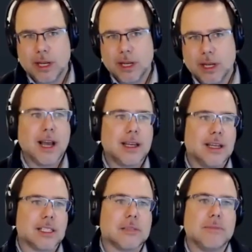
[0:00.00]
you're not going to
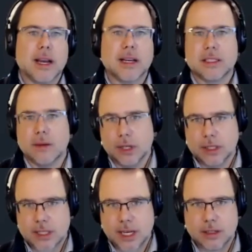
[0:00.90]
expect someone in
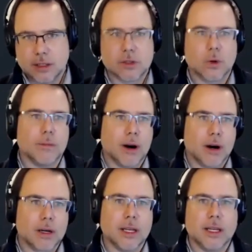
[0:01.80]
sales or
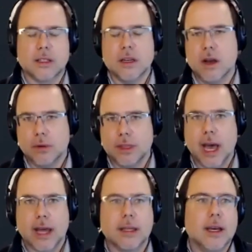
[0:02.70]
marketing to know that.